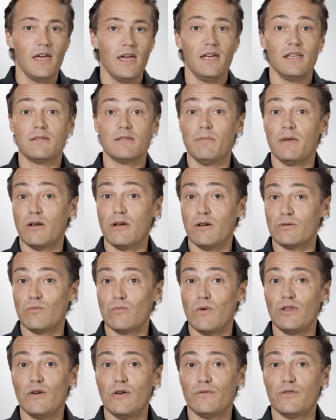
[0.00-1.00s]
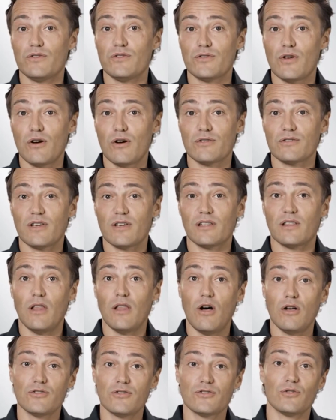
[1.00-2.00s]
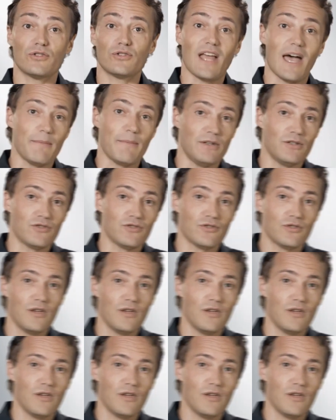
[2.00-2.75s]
It's because one of the socks get lost or damaged.